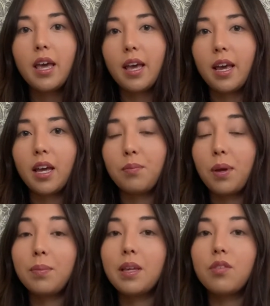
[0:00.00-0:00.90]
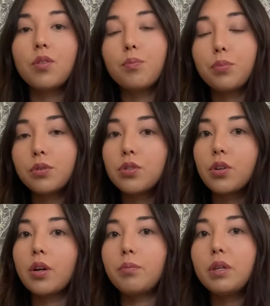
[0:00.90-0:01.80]
and maybe even boost
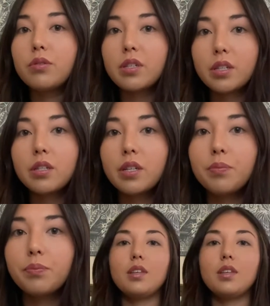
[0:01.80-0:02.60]
our immune system.